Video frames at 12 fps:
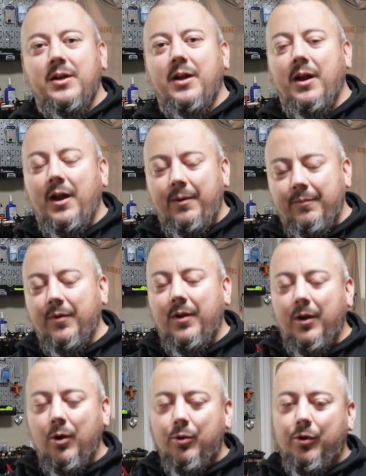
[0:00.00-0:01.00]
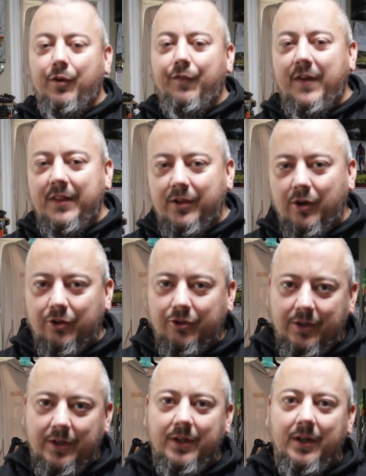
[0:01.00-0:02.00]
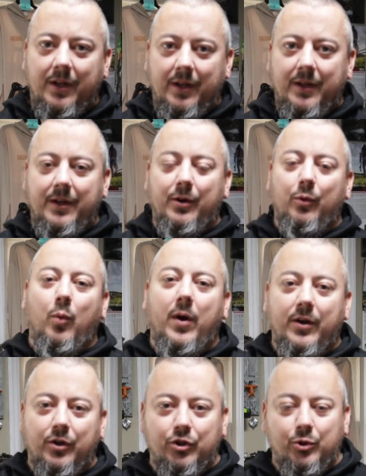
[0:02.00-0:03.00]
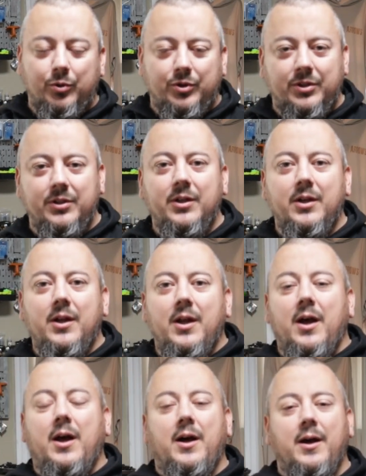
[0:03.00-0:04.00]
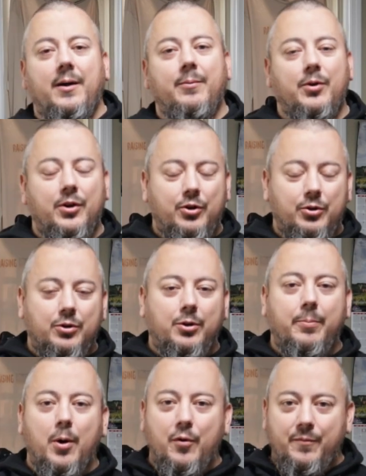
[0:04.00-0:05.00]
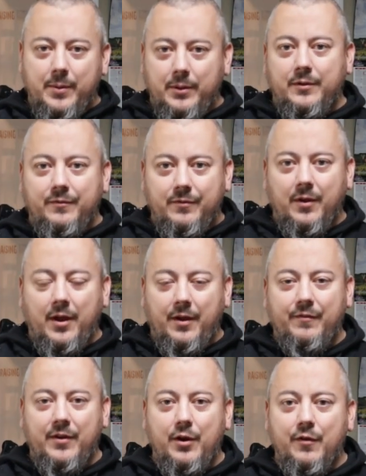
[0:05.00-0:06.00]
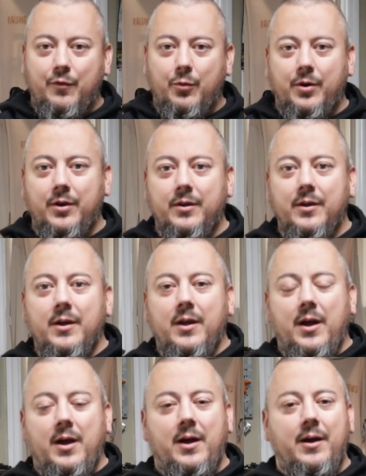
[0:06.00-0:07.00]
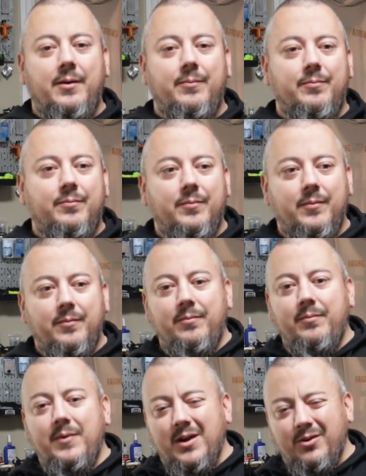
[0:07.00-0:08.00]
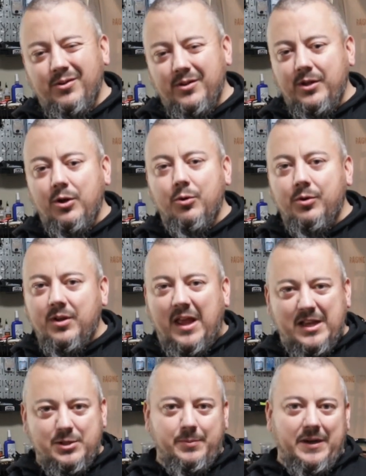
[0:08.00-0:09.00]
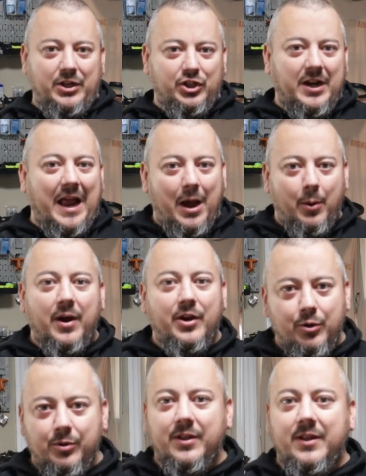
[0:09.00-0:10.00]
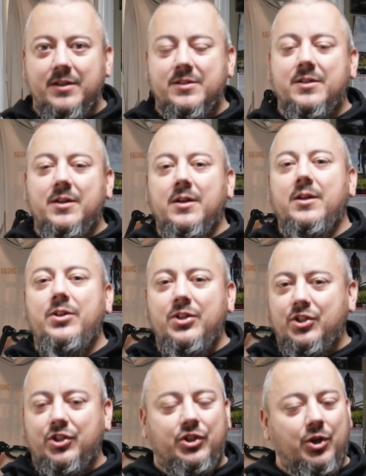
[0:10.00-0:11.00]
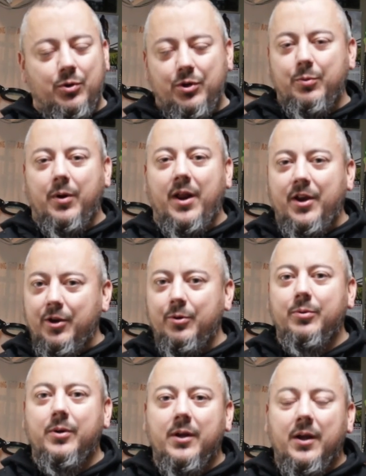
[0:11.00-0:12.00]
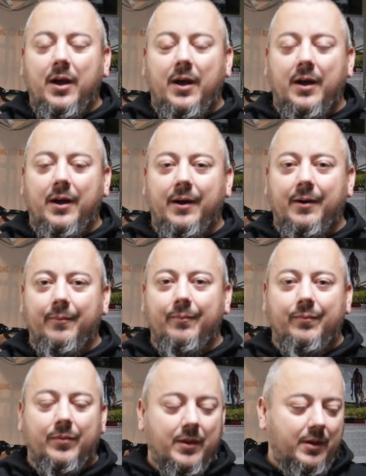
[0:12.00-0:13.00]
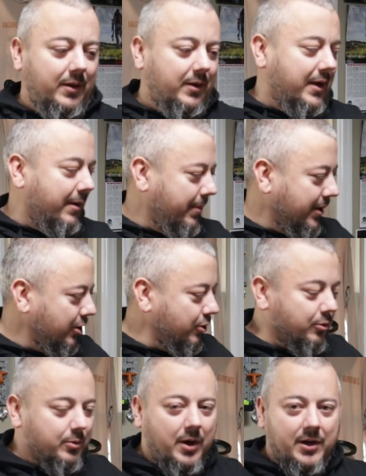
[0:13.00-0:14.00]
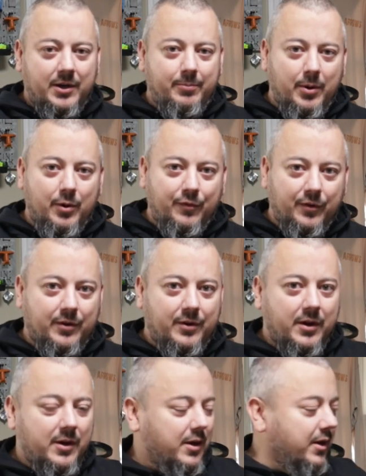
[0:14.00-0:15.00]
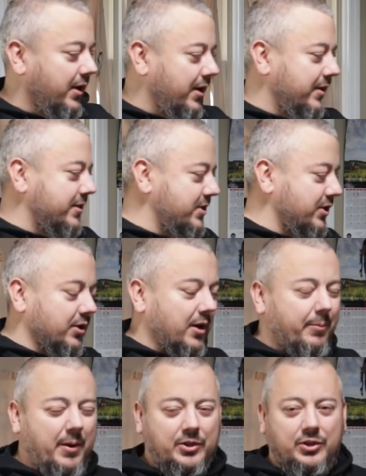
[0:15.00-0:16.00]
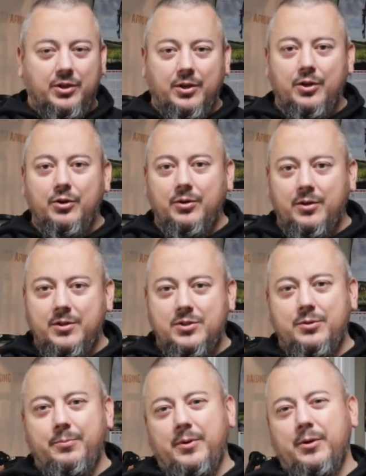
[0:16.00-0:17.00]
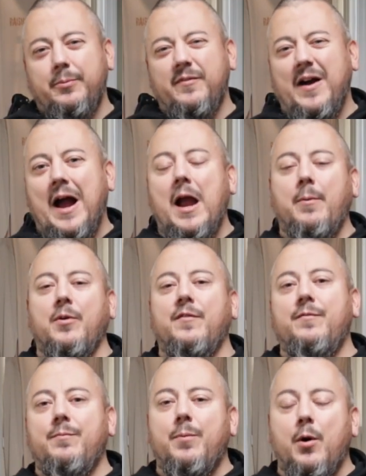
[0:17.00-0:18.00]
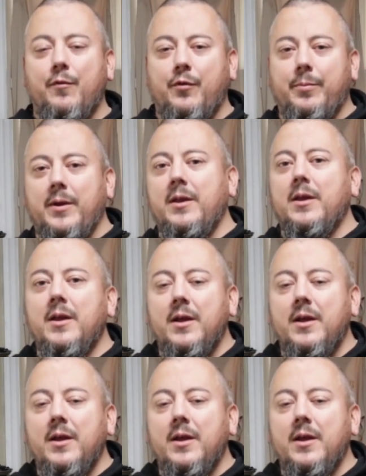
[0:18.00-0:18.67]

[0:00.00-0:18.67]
I'm owner of Faith and Archery here in Winder, Georgia. I'm going to do a little bow build video for you. Not really going into explanation of how I do things, just showing you what I do. Got my new hunting bow for this year. I'm actually going to do, this is going to be a little bit of a hybrid bow for me.